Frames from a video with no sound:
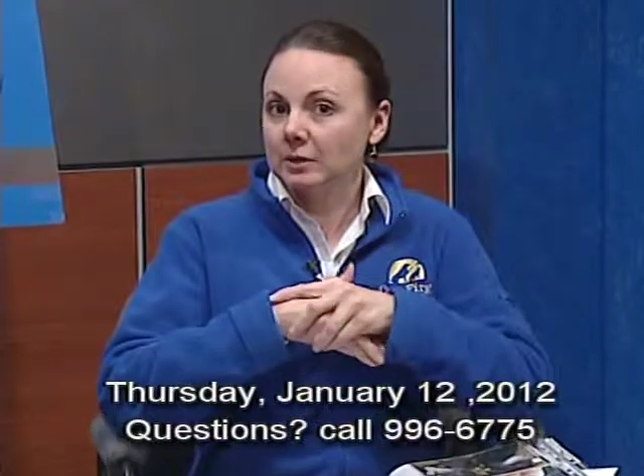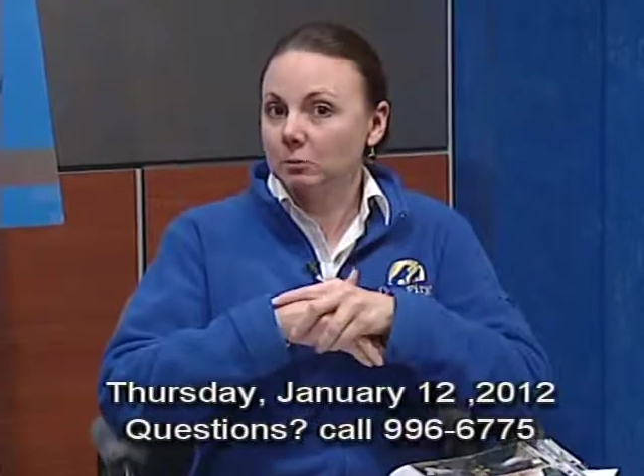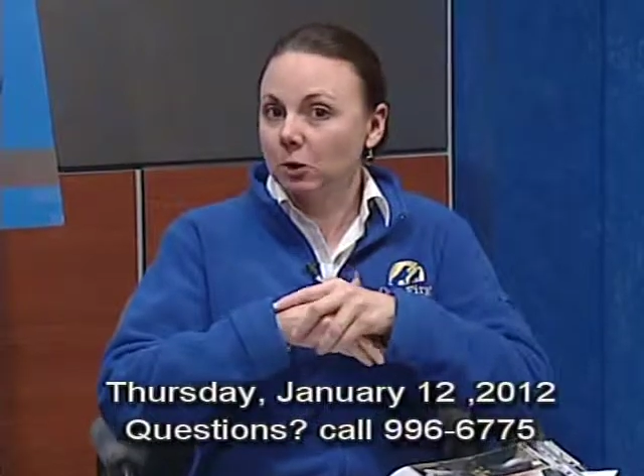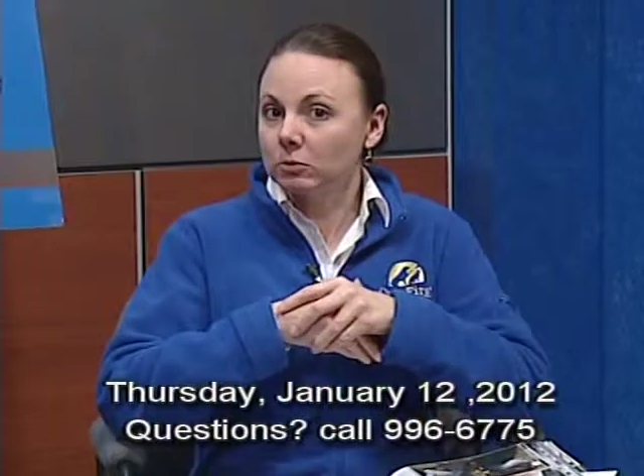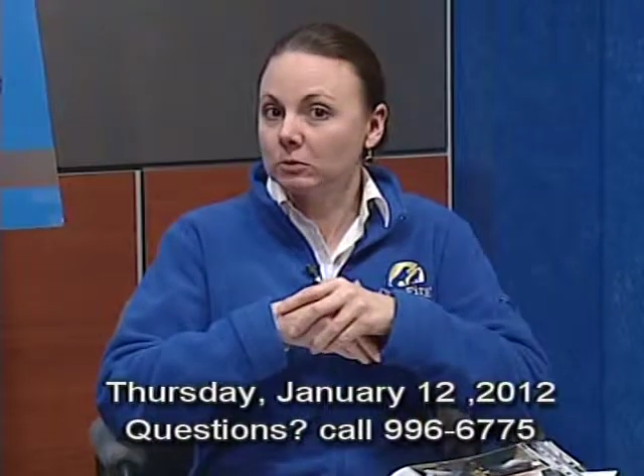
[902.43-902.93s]
it
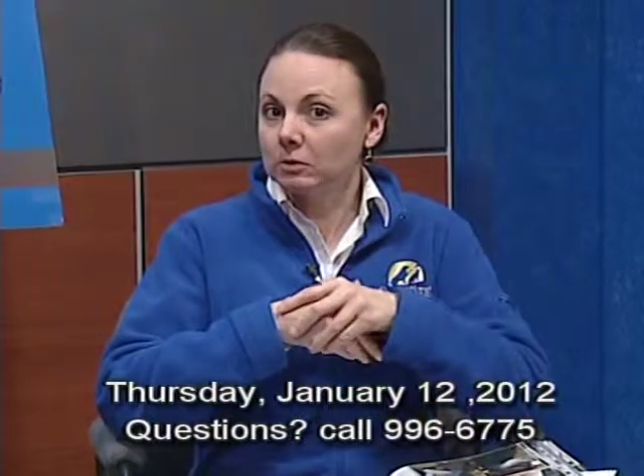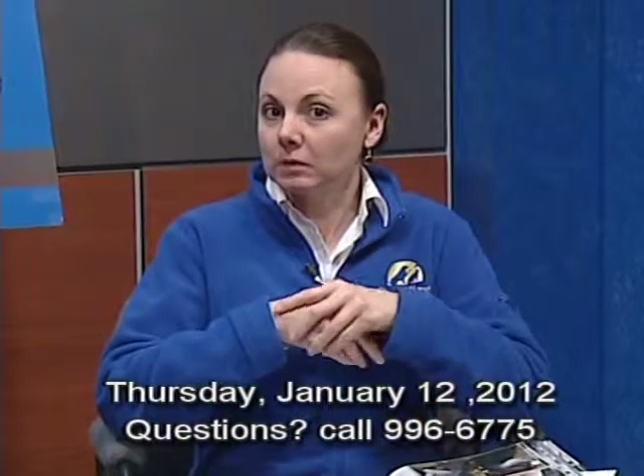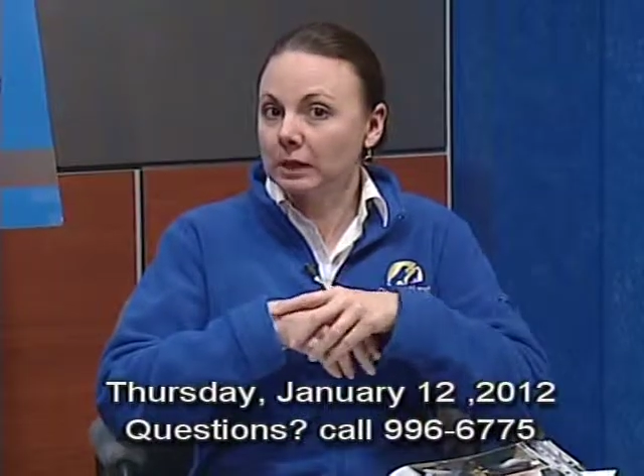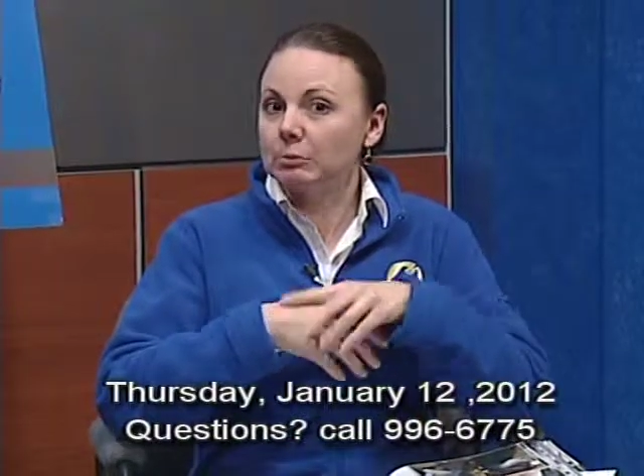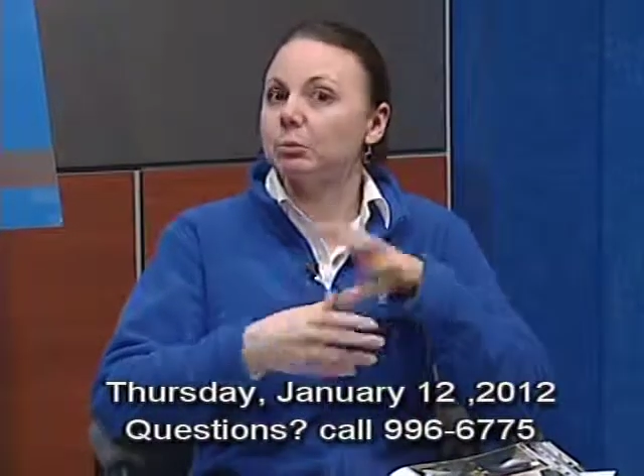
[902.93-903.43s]
won't
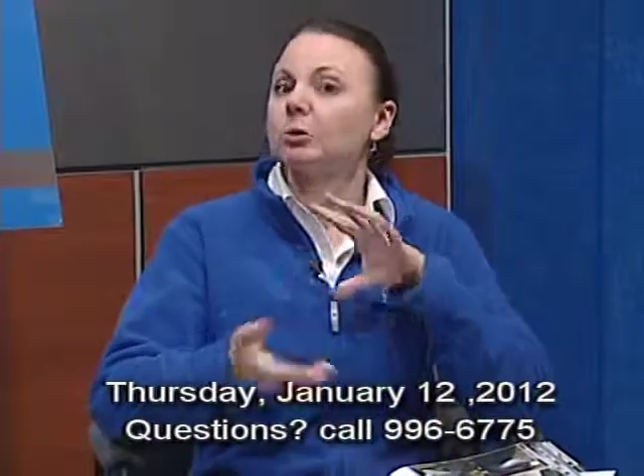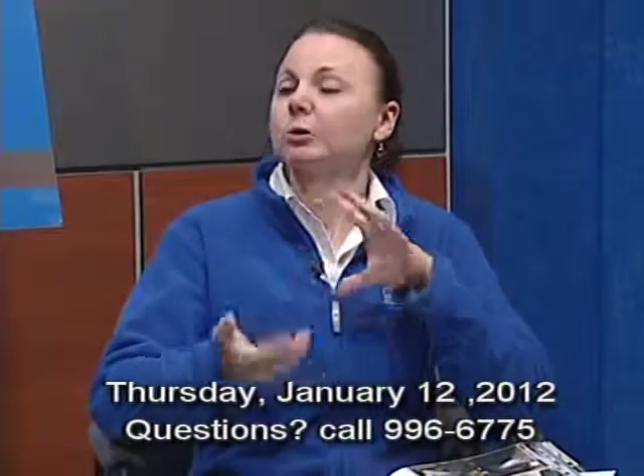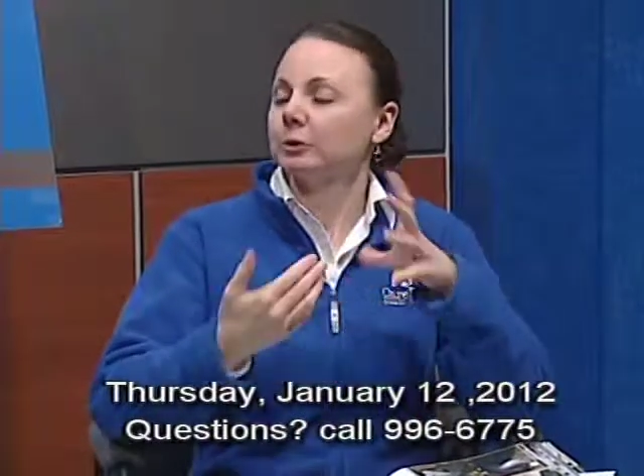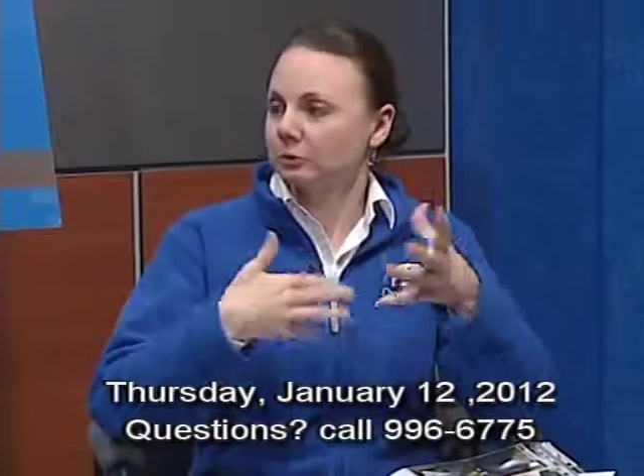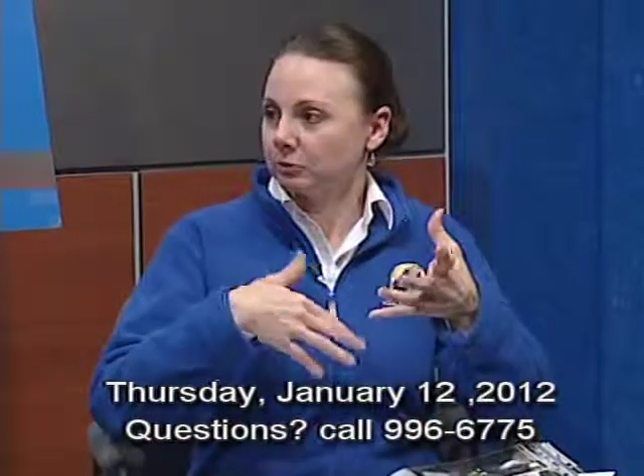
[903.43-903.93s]

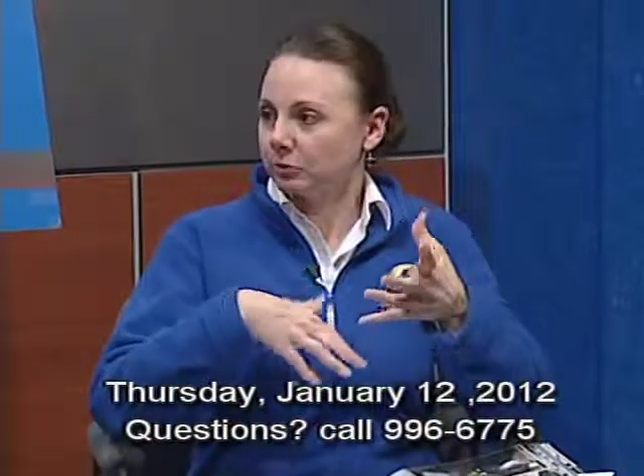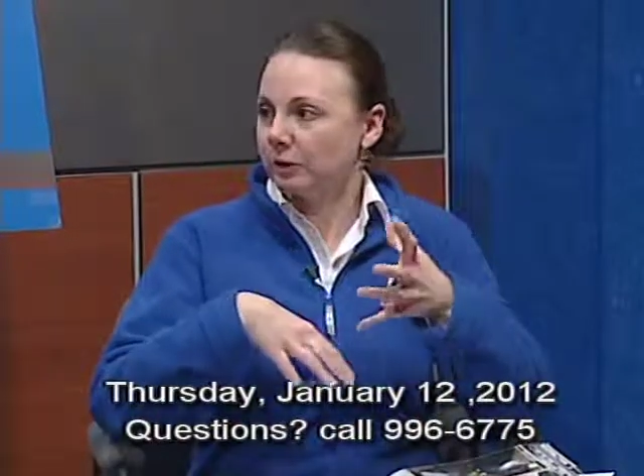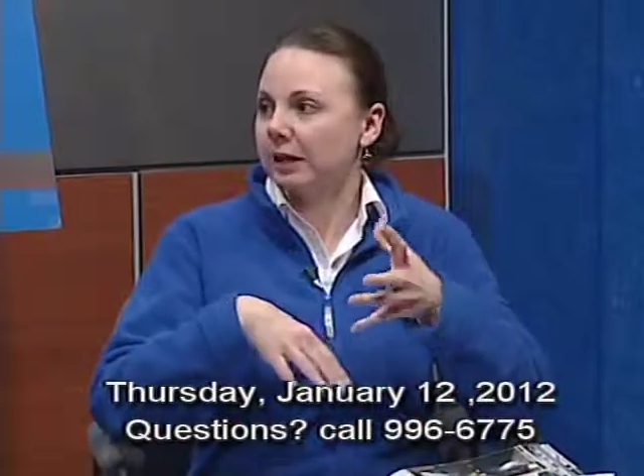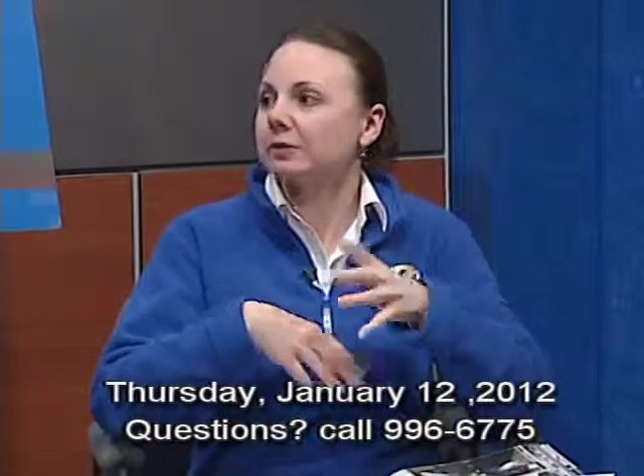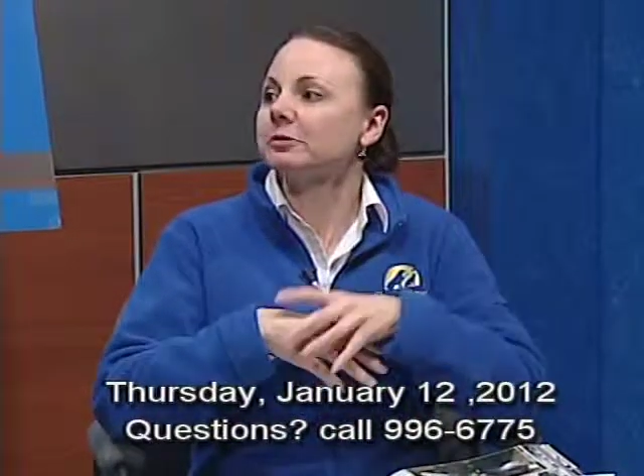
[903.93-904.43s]
improve
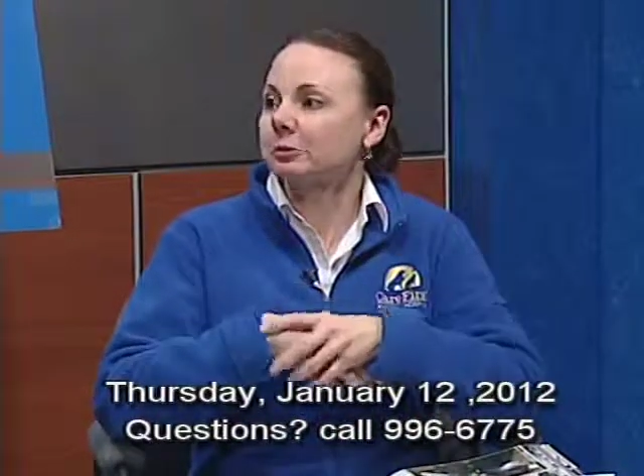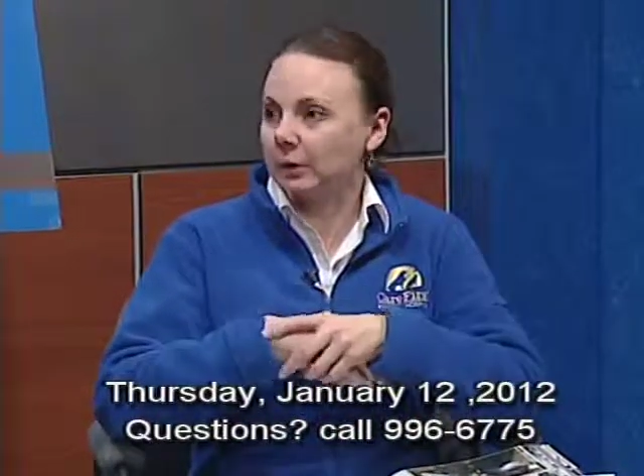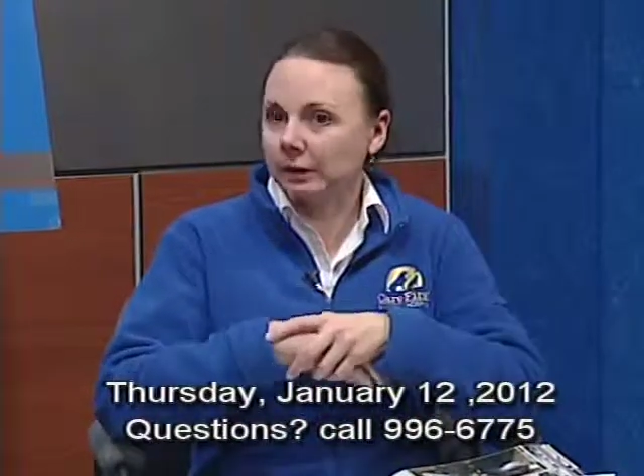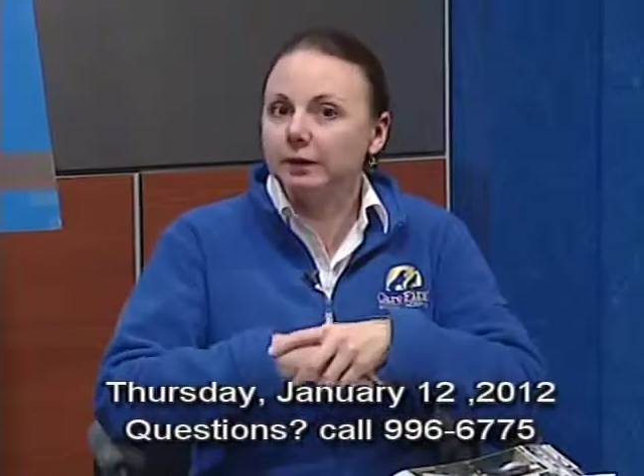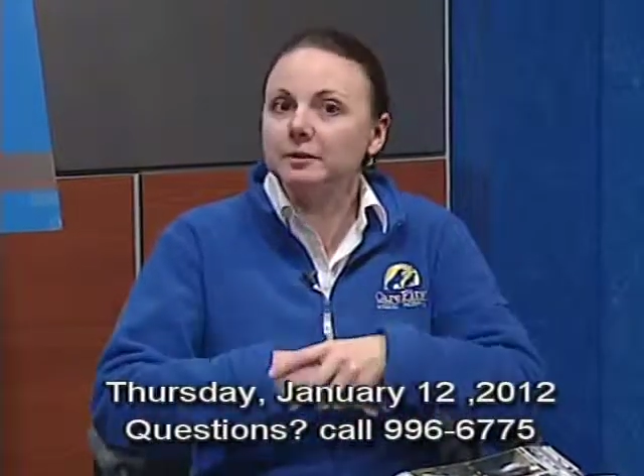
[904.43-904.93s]
as
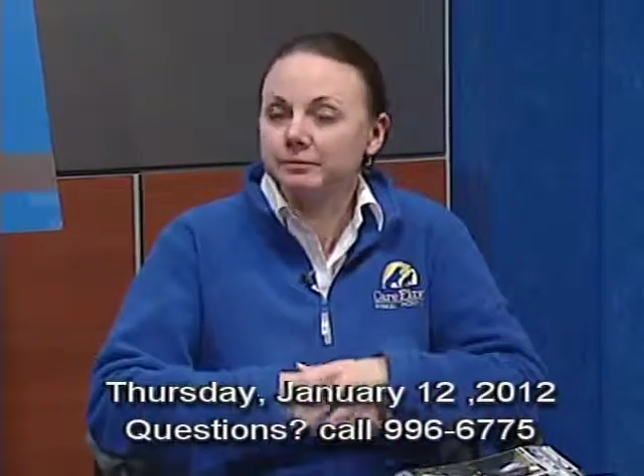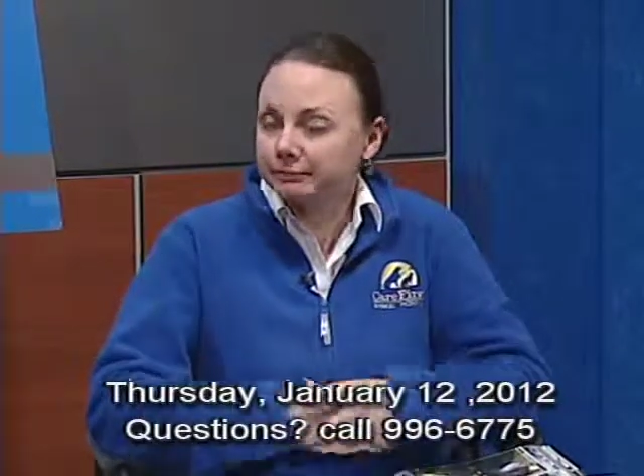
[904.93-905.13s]
quickly.